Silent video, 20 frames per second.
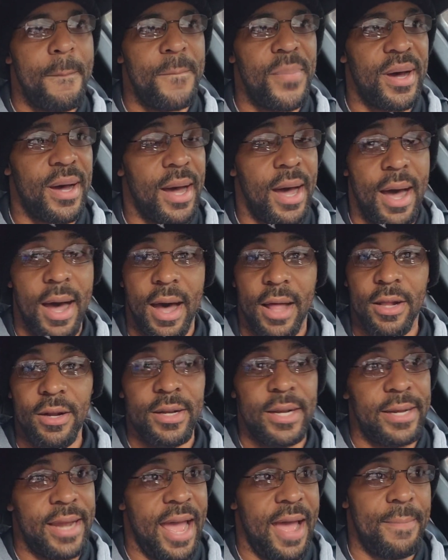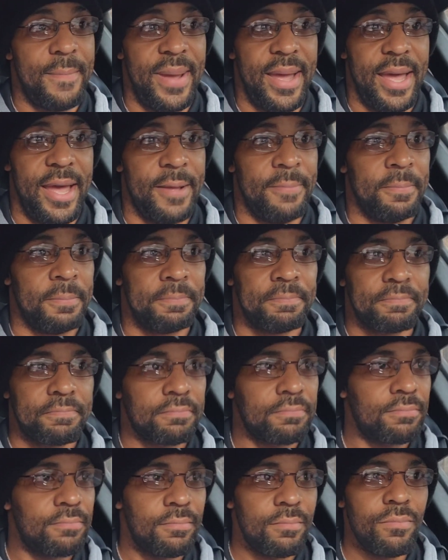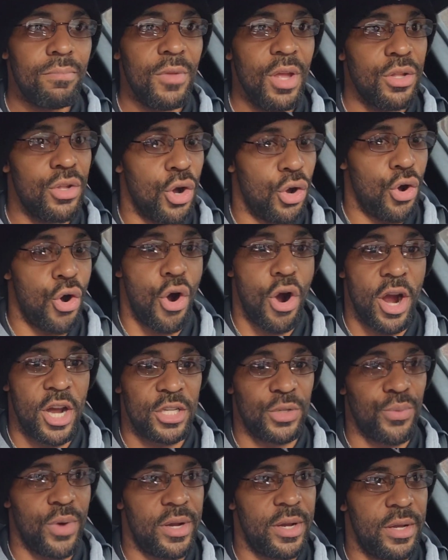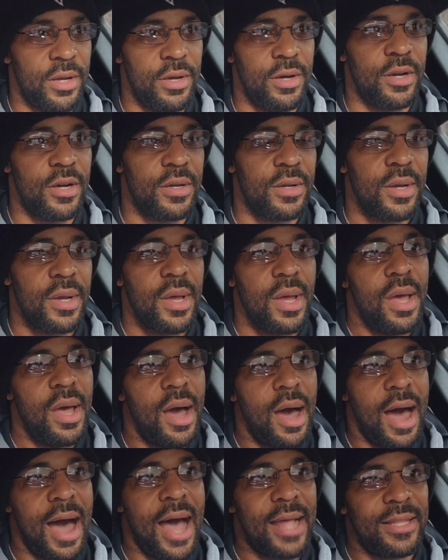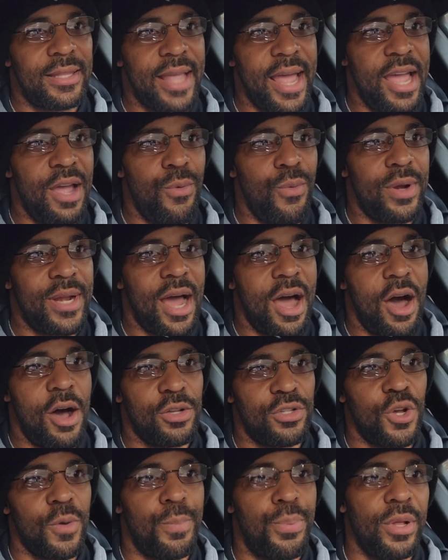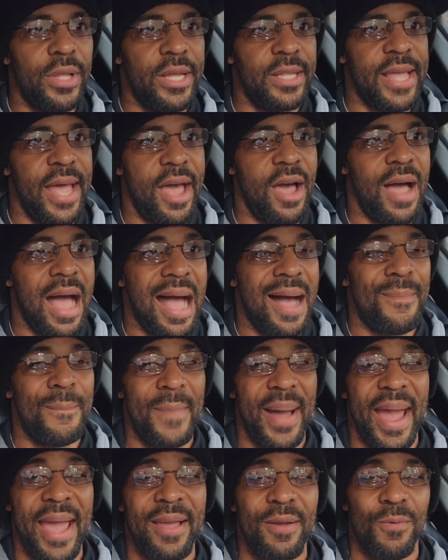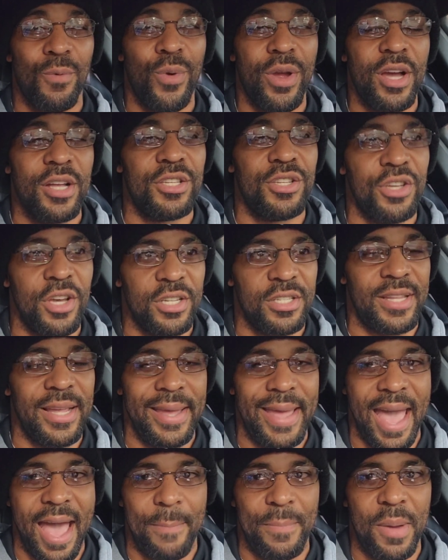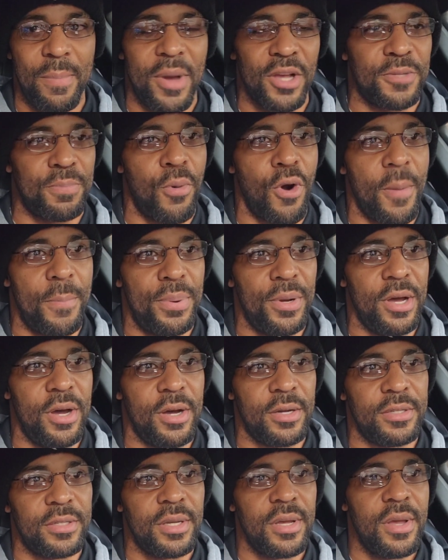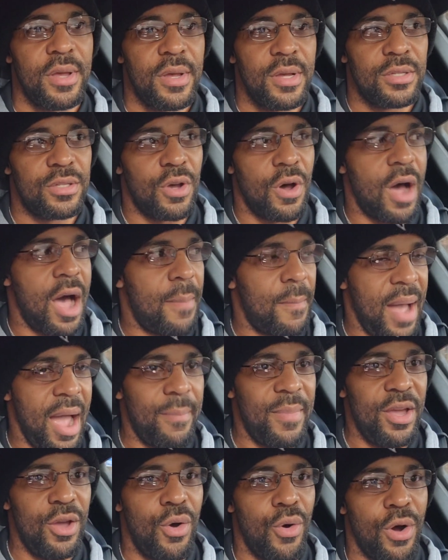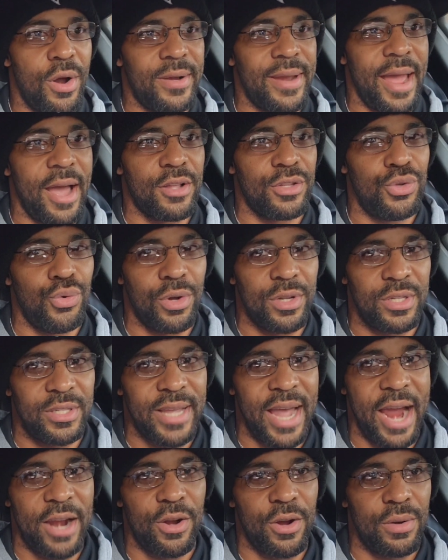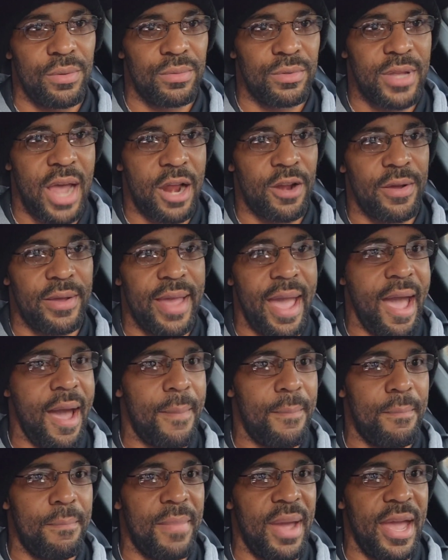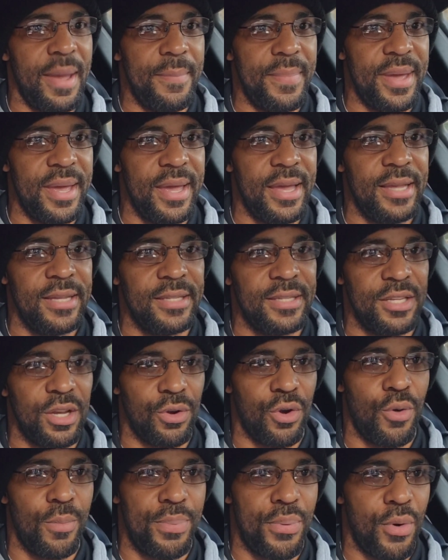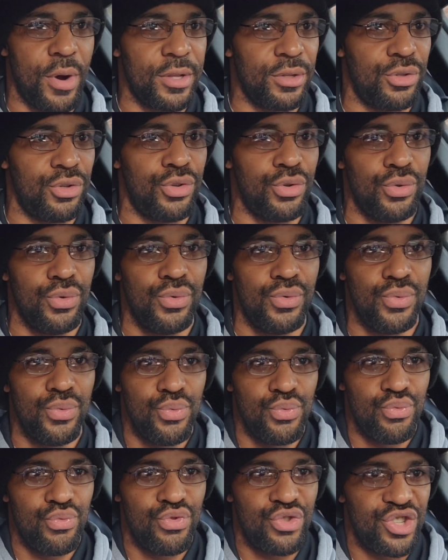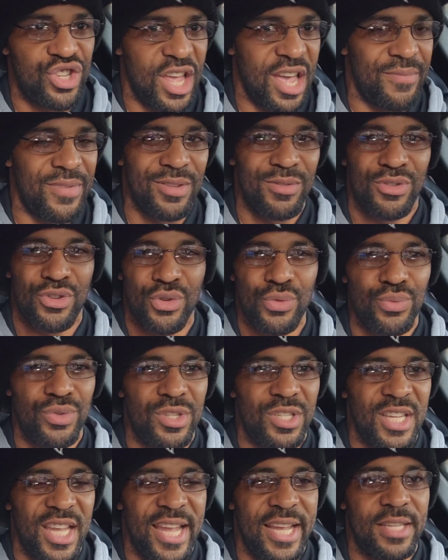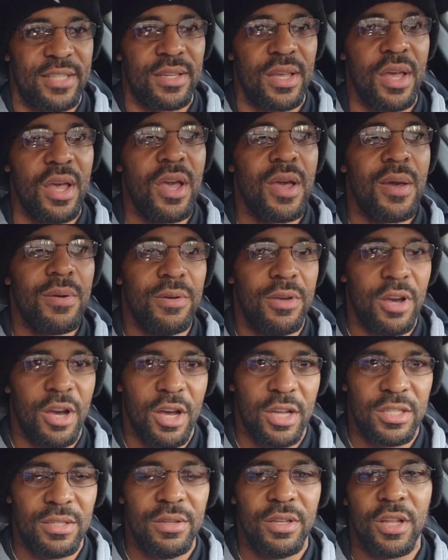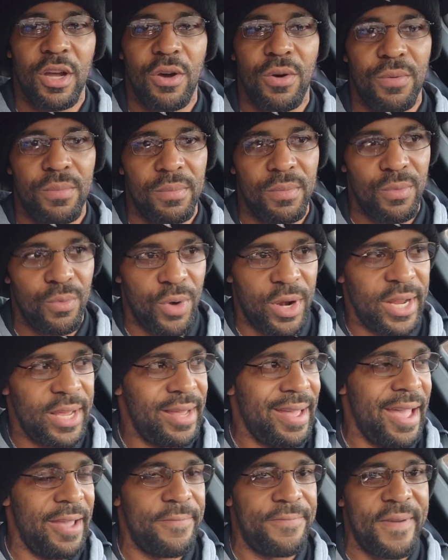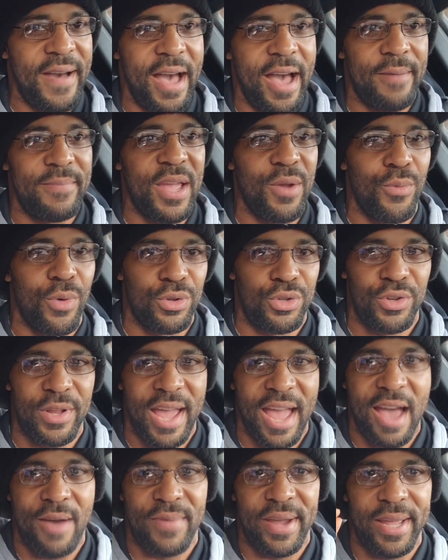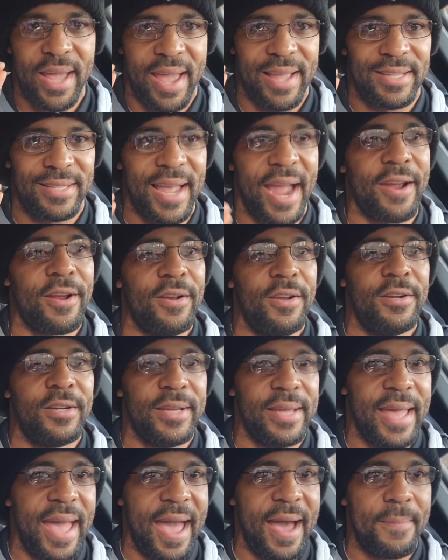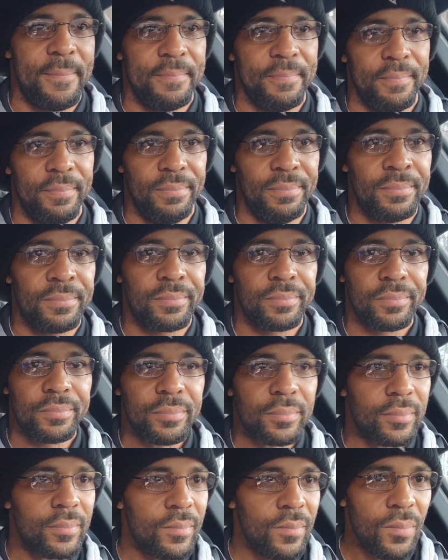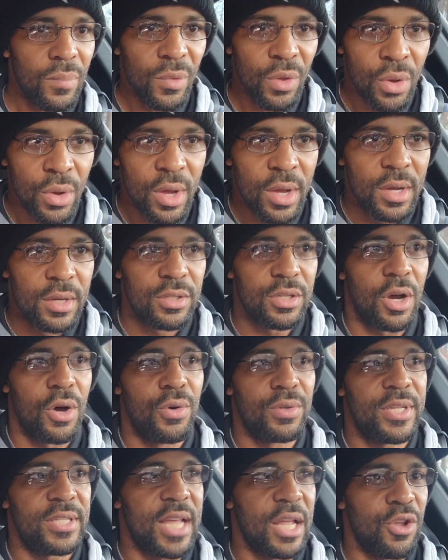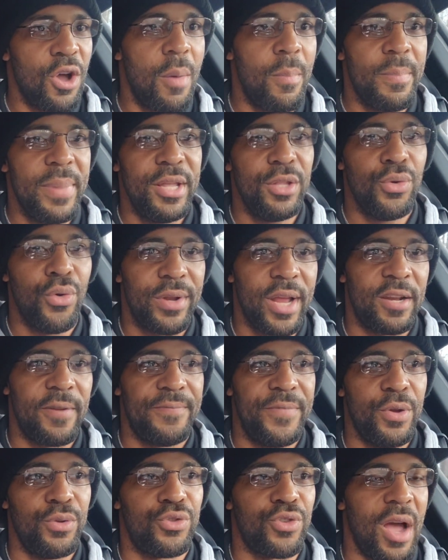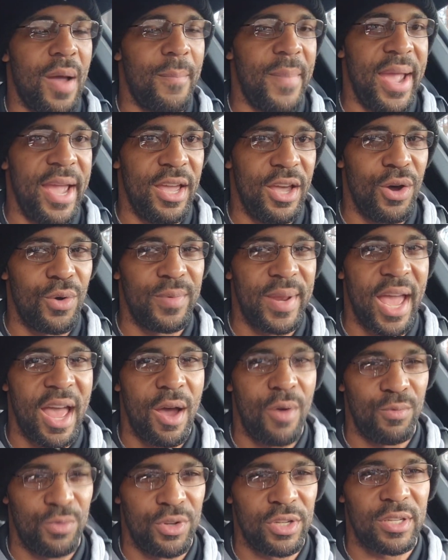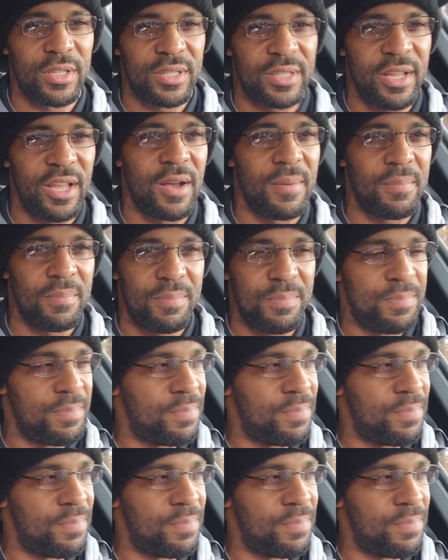But other than that, man, the car is running good. I think when I also pull it down, I might readjust the gap in my spark plugs. So I might be going down to a tighter gap, maybe 0.2726, because, you know, running E85, they want you to have a tighter little gap. So since I know I'm gonna be doing that in the future, I may go down just a step,